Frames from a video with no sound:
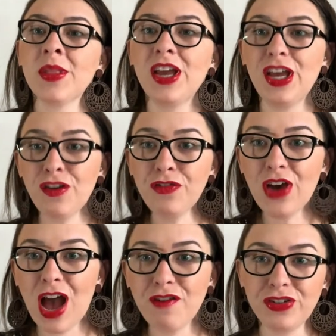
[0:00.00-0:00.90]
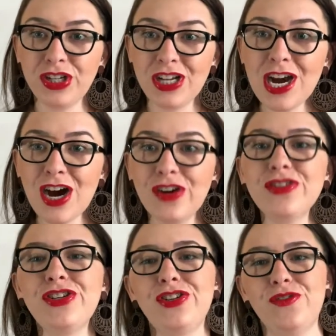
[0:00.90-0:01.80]
If you have any doubt,
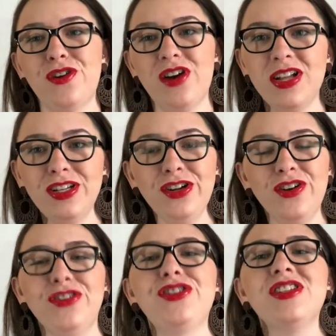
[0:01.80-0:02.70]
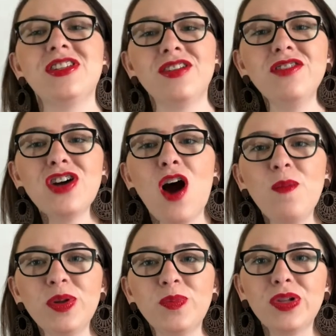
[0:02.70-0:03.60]
you already know. Just leave a
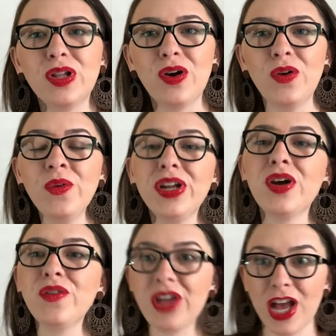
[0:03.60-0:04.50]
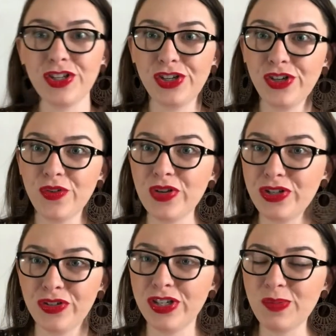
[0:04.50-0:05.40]
comment below and I'll get to you as
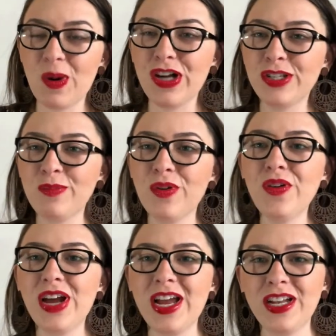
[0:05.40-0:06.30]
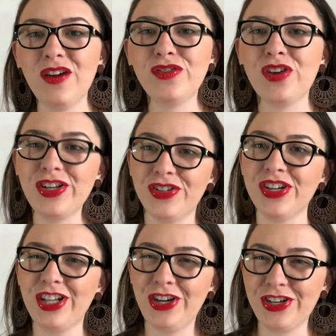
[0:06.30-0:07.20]
soon as possible and I'll try to
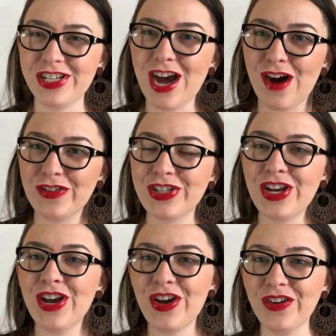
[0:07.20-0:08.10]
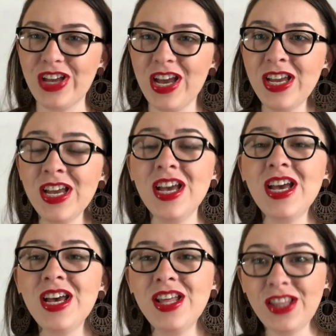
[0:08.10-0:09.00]
clear your doubt. Okay?
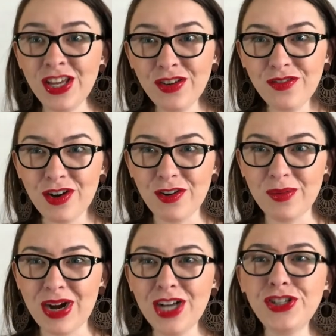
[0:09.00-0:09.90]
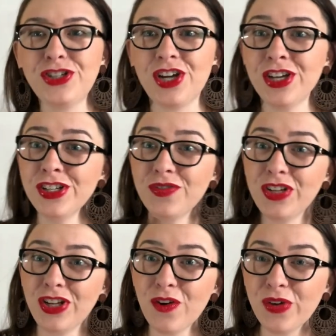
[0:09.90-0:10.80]
Thank you very much. Share this
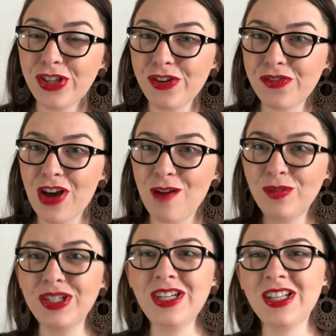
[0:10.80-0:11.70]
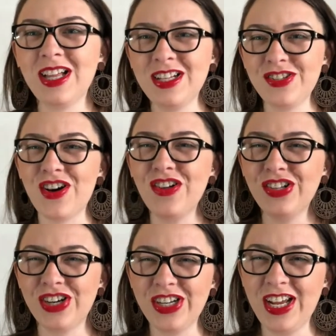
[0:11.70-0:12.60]
video with your family and let's all
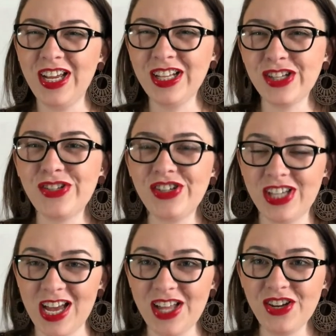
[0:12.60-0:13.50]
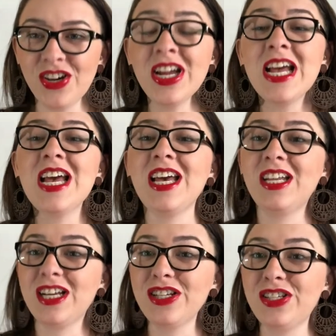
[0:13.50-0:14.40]
learn English together. And
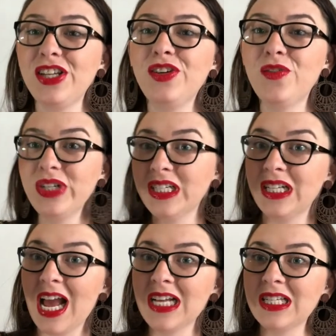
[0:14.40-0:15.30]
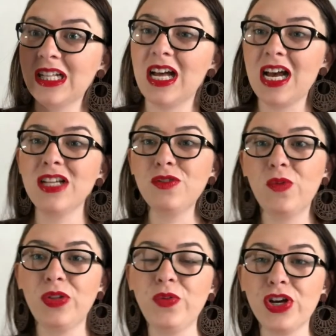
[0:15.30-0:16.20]
I see you in the next class when
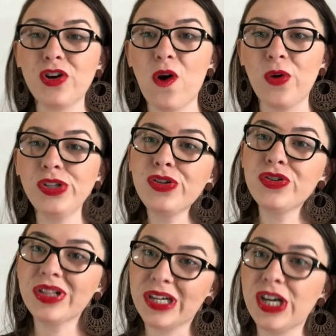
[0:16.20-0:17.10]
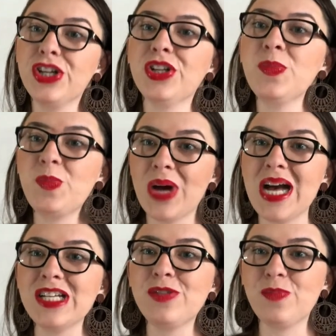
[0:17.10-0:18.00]
we are going to learn the
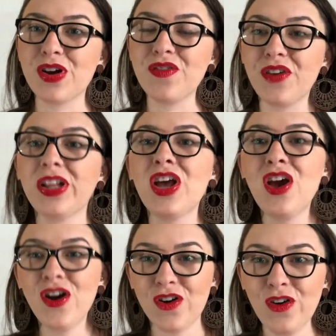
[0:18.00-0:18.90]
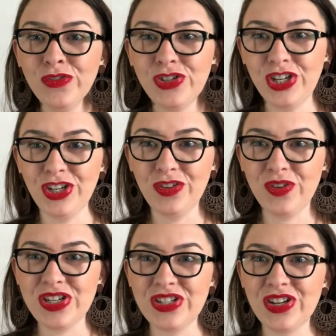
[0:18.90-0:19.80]
past perfect
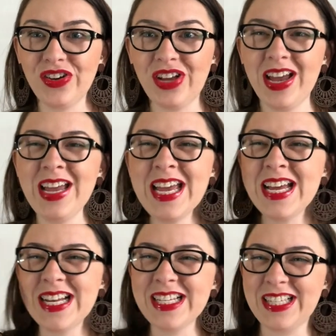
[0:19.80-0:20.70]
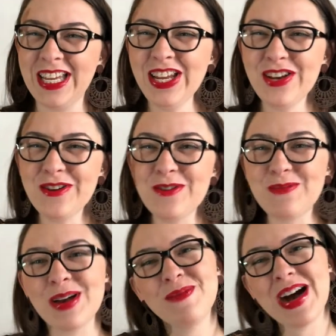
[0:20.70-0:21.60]
continuous. Okay? See you.
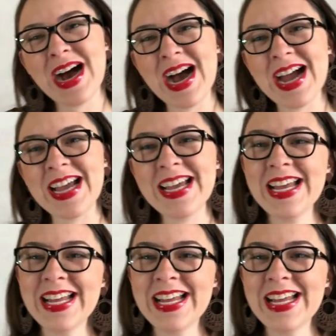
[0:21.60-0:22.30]
Bye-bye.